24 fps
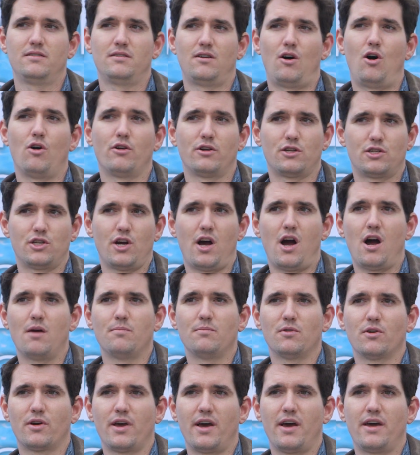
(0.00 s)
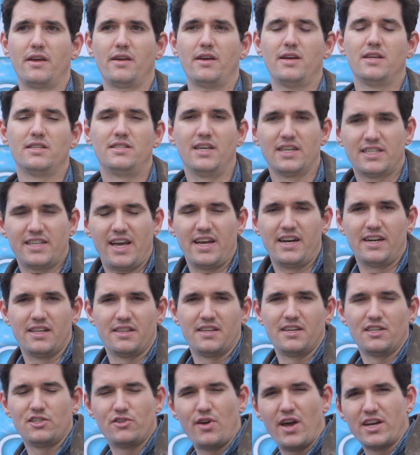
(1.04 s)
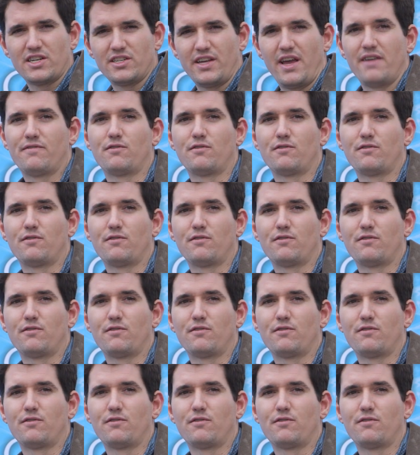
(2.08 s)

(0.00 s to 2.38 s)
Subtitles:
on a job, okay? Dictating the things you actually